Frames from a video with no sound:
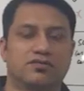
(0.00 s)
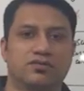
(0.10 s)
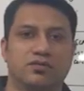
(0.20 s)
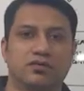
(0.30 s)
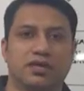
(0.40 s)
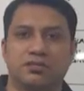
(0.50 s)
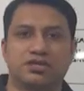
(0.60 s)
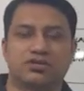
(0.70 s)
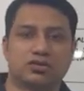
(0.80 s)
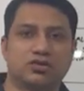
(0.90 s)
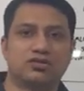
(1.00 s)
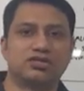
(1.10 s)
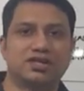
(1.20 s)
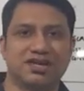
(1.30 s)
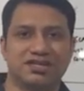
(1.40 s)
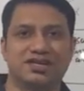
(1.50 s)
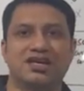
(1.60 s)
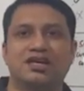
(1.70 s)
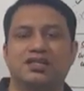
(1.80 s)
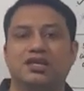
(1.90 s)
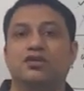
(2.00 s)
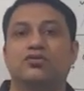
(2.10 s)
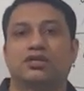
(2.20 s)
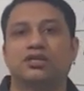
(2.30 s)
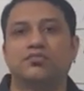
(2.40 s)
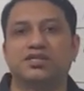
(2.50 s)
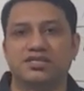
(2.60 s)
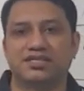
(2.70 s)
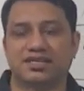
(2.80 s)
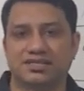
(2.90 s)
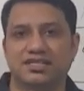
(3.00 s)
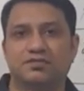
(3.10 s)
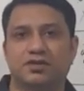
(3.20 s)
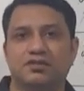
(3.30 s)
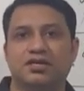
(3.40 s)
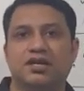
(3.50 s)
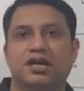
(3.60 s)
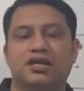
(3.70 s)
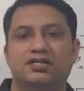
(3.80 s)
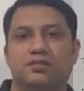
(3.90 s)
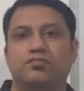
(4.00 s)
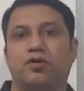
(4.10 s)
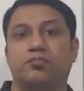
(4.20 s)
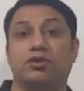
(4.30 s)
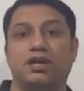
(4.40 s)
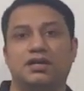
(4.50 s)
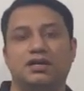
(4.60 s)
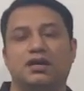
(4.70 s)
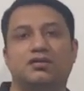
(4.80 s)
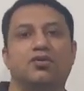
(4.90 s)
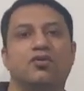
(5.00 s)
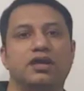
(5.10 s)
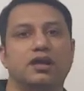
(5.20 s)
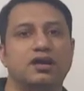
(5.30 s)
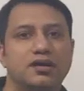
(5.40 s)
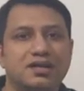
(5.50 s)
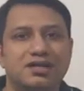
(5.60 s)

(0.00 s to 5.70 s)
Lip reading: for chemists or groceries, they know that the business exists because India is a populated and growing country.